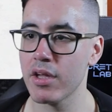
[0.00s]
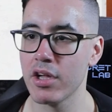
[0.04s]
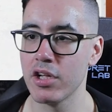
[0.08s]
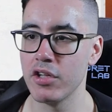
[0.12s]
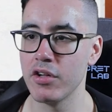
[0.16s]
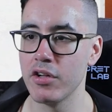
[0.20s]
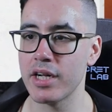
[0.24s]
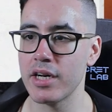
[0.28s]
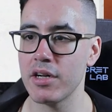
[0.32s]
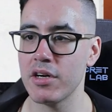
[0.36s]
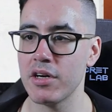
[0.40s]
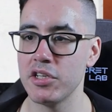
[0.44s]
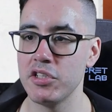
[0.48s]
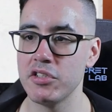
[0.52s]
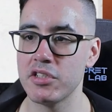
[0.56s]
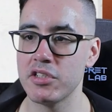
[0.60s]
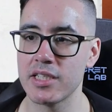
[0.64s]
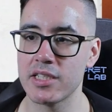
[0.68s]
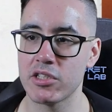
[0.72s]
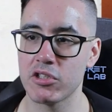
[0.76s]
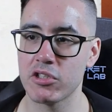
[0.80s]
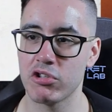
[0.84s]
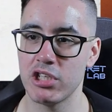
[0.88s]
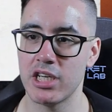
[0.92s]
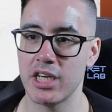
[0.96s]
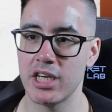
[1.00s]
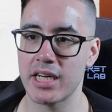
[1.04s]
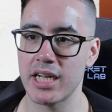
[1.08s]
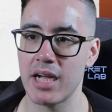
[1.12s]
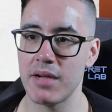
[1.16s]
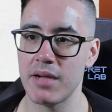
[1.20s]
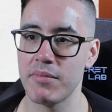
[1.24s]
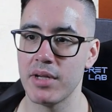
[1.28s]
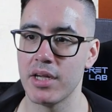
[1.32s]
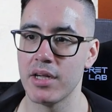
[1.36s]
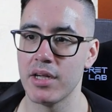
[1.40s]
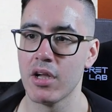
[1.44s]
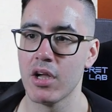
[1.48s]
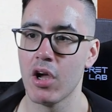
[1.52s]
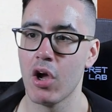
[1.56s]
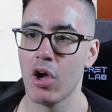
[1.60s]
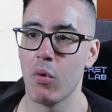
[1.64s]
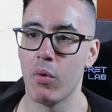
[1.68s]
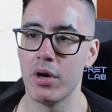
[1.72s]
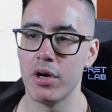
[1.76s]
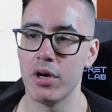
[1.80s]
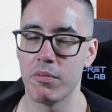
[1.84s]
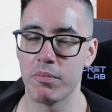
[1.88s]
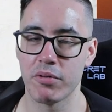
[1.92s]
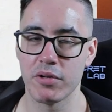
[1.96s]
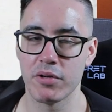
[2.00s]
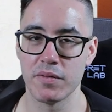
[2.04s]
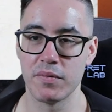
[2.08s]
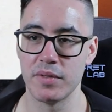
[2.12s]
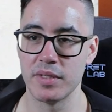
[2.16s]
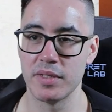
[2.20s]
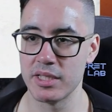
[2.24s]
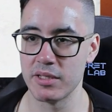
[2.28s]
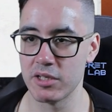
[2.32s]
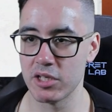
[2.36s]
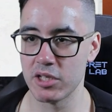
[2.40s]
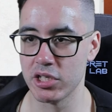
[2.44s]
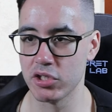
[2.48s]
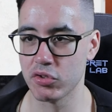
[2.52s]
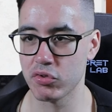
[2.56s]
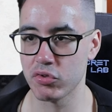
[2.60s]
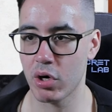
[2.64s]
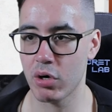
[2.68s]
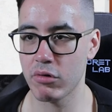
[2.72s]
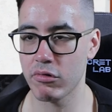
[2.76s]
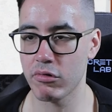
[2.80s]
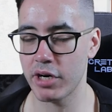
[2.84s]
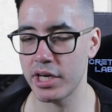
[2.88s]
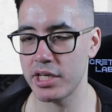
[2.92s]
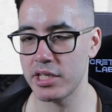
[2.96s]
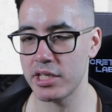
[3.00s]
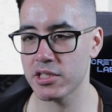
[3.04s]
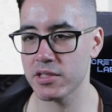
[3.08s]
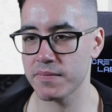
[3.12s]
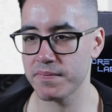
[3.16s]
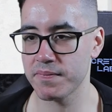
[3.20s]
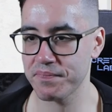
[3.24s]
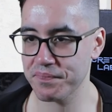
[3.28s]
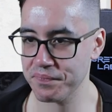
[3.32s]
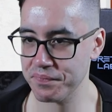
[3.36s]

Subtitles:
You cannot use this strategic gambit when operative was in control range.